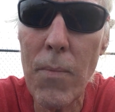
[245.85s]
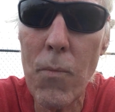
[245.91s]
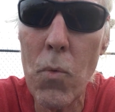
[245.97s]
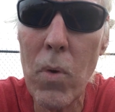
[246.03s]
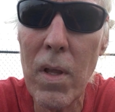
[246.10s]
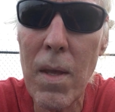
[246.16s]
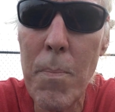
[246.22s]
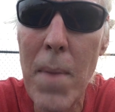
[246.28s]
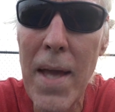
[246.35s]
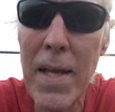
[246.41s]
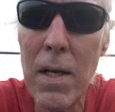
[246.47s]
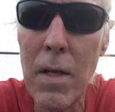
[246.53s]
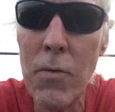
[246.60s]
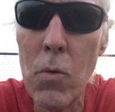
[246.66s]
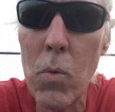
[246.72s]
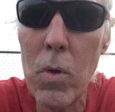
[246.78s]
really made
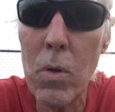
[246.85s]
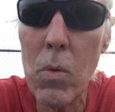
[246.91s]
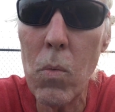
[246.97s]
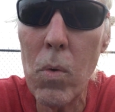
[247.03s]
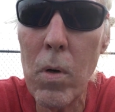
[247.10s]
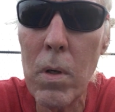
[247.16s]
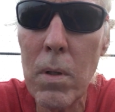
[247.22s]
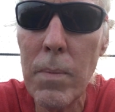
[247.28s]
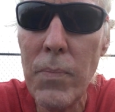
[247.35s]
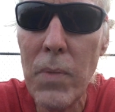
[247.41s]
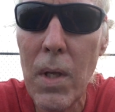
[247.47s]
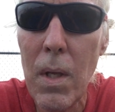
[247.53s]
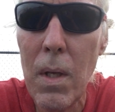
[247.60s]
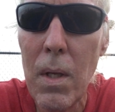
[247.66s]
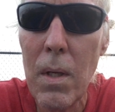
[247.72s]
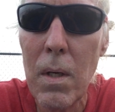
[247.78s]
it in the real world.
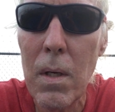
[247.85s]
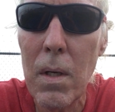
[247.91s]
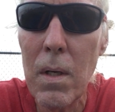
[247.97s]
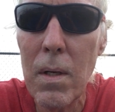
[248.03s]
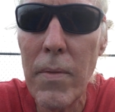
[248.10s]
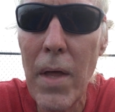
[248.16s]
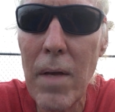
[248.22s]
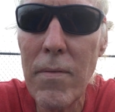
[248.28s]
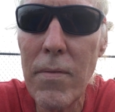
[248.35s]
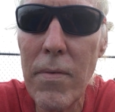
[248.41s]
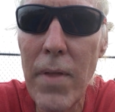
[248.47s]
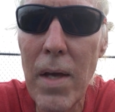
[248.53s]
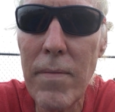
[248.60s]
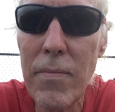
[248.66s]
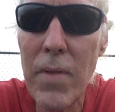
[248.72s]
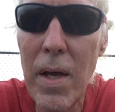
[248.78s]

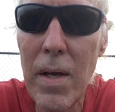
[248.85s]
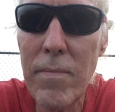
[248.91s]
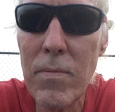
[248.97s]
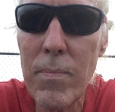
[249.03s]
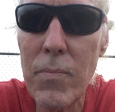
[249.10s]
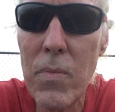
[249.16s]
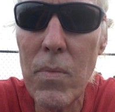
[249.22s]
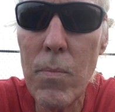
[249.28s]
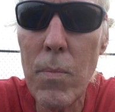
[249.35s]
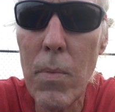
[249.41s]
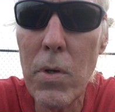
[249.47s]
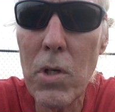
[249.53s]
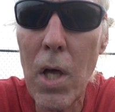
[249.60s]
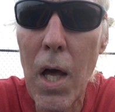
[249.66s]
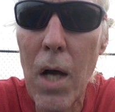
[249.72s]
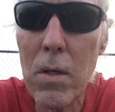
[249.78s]
They've
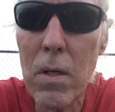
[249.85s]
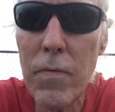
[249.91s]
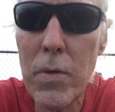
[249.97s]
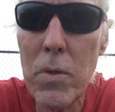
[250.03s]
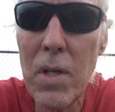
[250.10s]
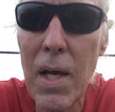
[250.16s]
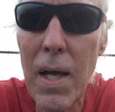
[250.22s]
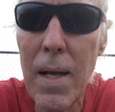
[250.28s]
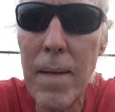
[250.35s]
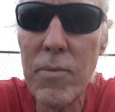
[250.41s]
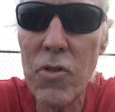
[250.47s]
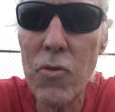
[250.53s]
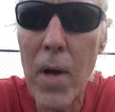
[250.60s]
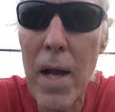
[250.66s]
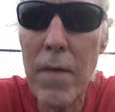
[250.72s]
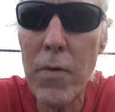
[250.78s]
talked a few times
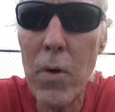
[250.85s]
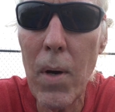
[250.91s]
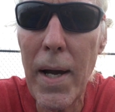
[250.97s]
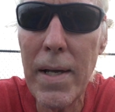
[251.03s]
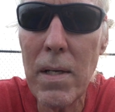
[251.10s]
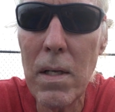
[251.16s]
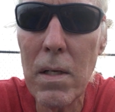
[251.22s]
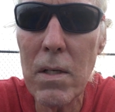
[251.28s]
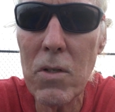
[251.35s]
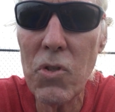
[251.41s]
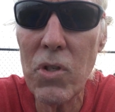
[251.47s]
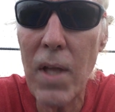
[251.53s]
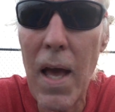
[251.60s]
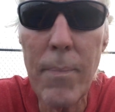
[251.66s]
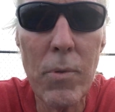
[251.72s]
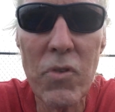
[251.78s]
and tried a few ideas,
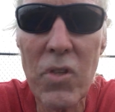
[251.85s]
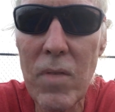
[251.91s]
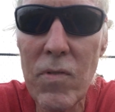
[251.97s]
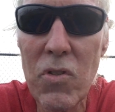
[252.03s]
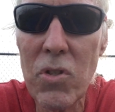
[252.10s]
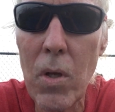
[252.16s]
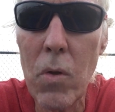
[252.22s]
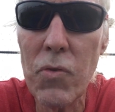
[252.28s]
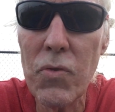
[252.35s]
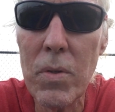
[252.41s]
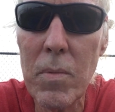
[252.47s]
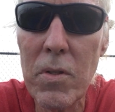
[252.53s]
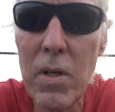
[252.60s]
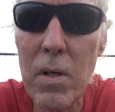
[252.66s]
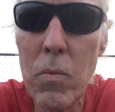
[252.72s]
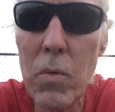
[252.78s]
and Apple's even stole
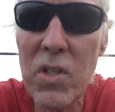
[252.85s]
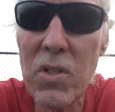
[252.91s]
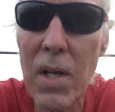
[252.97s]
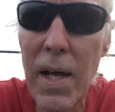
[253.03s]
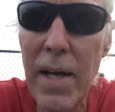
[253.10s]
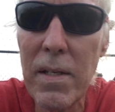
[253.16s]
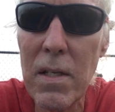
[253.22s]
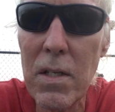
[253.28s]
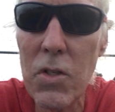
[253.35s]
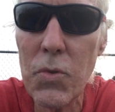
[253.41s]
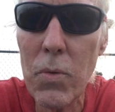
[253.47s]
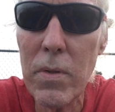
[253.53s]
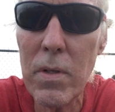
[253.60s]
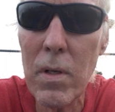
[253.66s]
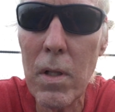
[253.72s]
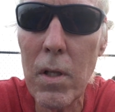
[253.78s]
some of their recent ideas
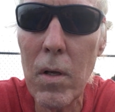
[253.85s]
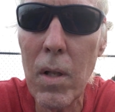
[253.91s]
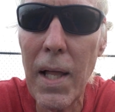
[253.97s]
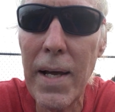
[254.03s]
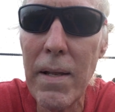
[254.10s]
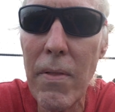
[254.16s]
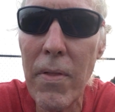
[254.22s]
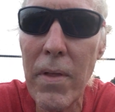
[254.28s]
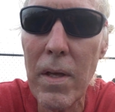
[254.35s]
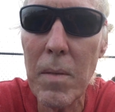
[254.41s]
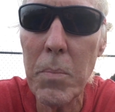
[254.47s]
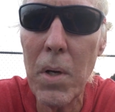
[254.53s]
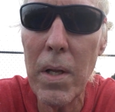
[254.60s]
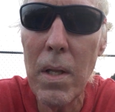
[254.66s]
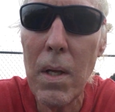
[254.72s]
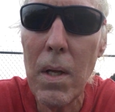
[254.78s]
with their low light thing.
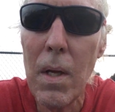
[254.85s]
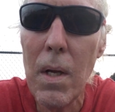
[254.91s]
But